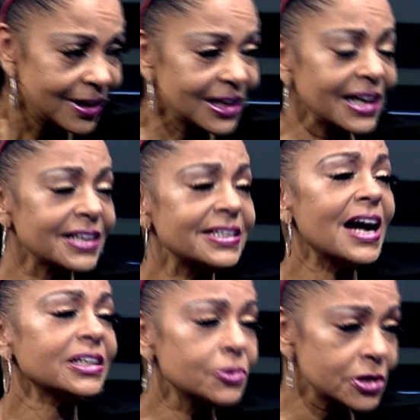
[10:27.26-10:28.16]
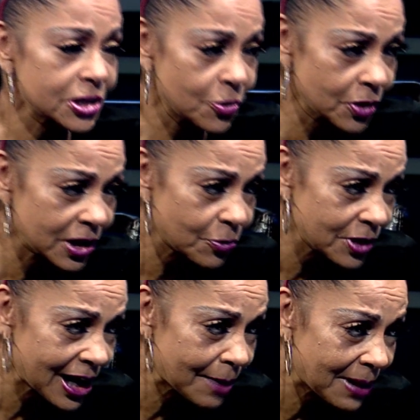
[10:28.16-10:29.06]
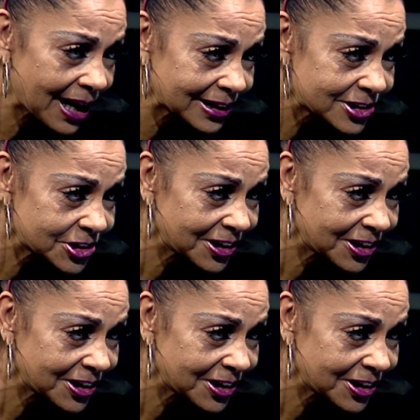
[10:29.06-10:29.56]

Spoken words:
I got a doctorate degree in rehabology.